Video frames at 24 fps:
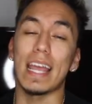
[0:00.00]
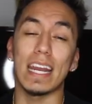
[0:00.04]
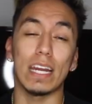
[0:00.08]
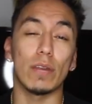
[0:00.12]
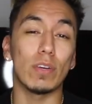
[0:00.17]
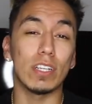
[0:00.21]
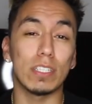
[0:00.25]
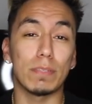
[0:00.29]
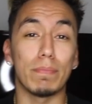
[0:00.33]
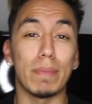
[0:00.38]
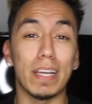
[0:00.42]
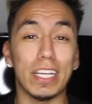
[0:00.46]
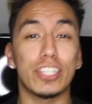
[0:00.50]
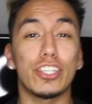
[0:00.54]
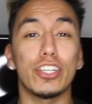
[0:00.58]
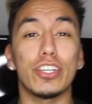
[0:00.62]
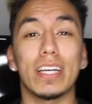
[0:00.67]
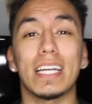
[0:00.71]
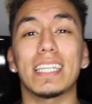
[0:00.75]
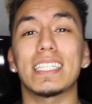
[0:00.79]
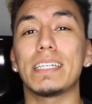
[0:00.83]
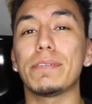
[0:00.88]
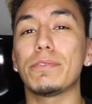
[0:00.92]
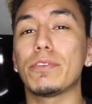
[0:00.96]
Anyways, make sure
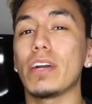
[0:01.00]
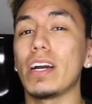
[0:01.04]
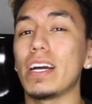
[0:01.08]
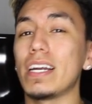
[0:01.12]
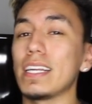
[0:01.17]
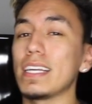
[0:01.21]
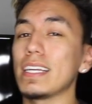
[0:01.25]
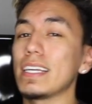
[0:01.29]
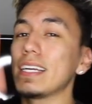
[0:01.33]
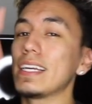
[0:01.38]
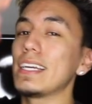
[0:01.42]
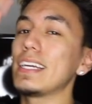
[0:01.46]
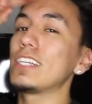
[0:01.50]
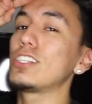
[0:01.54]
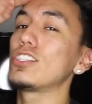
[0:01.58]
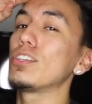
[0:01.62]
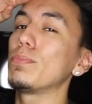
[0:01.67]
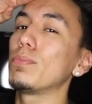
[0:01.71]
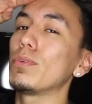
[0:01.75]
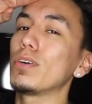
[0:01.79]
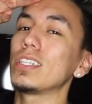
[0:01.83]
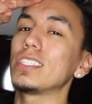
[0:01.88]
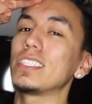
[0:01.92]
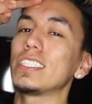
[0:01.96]
you guys keep grinding. It's
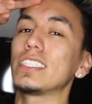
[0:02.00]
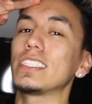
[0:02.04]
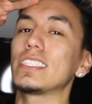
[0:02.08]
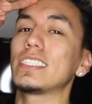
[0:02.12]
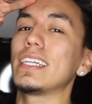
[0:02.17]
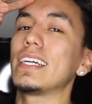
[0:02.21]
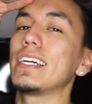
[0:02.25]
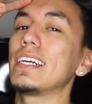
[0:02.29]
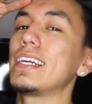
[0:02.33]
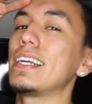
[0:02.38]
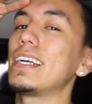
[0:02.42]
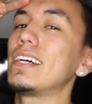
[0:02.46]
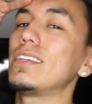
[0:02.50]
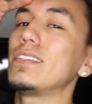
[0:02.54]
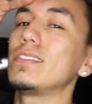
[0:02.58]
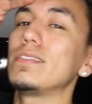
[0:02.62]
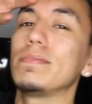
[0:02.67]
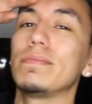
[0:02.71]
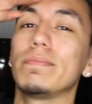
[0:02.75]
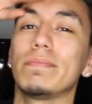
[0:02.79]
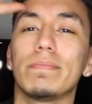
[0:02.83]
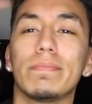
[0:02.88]
your boy Sneaker signing out.